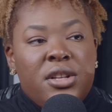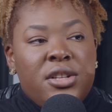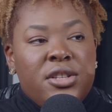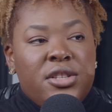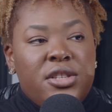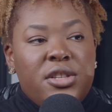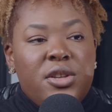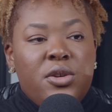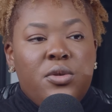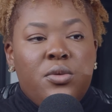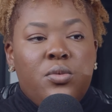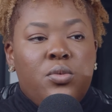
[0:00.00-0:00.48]

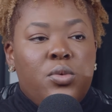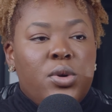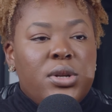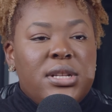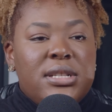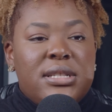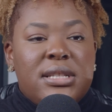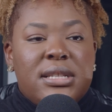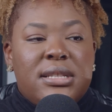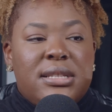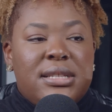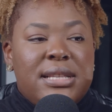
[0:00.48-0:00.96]
So what
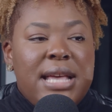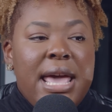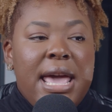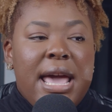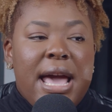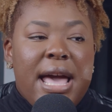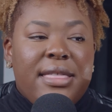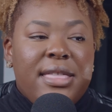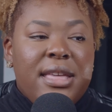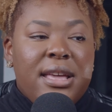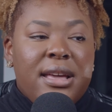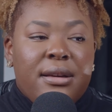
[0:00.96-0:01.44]
does this
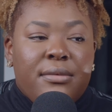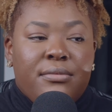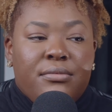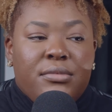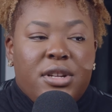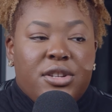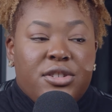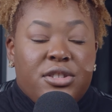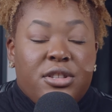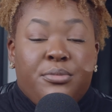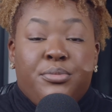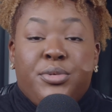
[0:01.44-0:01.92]
say? I think
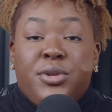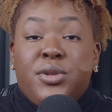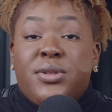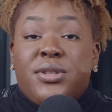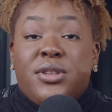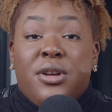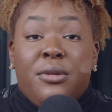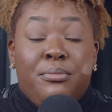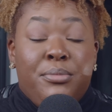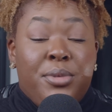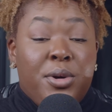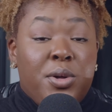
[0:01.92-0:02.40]
there's
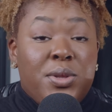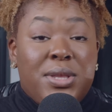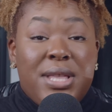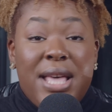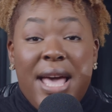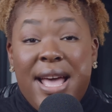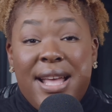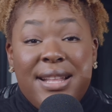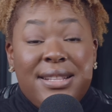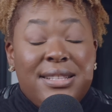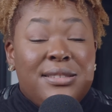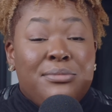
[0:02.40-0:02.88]
abuse on both
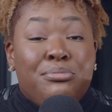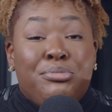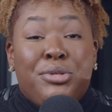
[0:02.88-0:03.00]
ends,